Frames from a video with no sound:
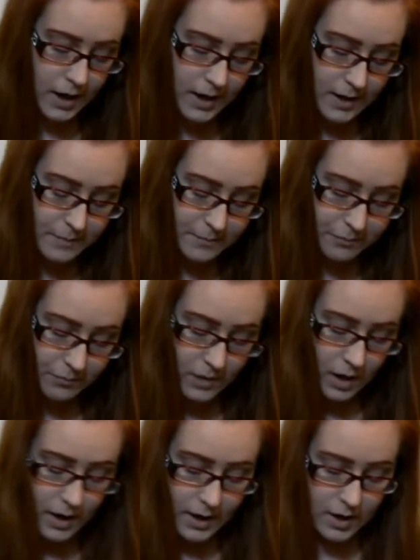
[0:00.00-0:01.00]
Um,
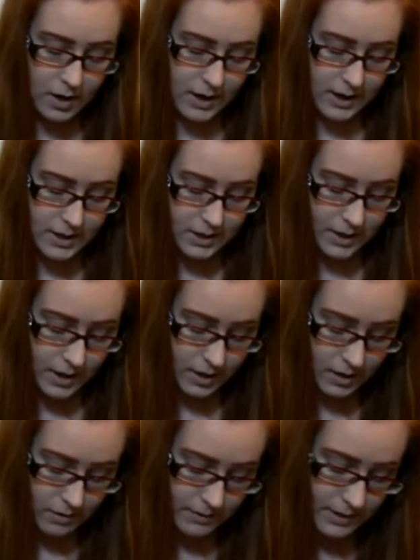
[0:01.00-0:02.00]
I got, they
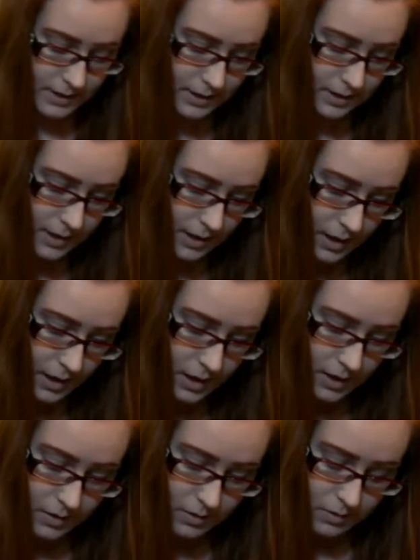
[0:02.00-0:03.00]
are the ones that can
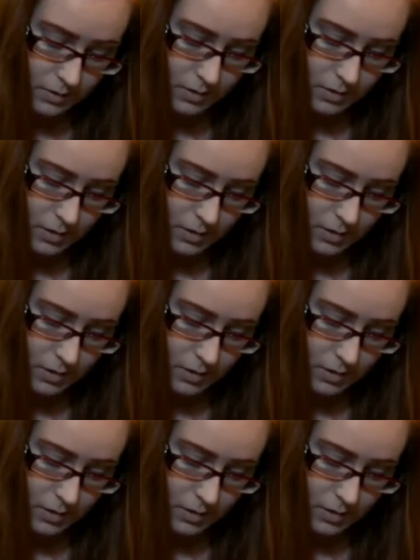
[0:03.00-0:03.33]
go...